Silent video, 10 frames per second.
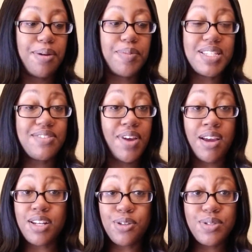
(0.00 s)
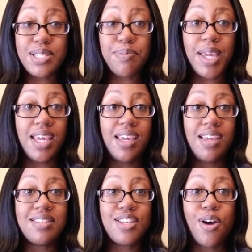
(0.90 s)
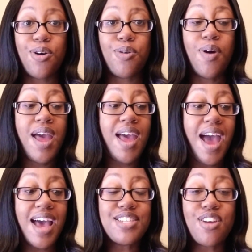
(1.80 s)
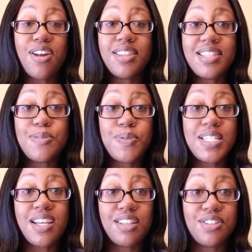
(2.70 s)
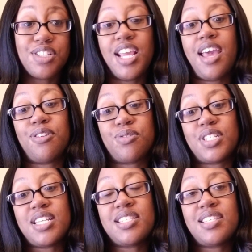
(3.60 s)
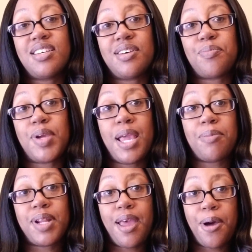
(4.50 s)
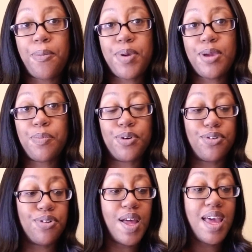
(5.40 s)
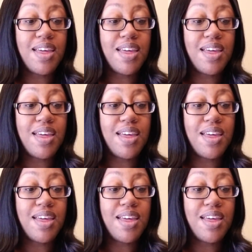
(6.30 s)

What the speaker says: It's very new to me. So I started this particular channel just to be able to help people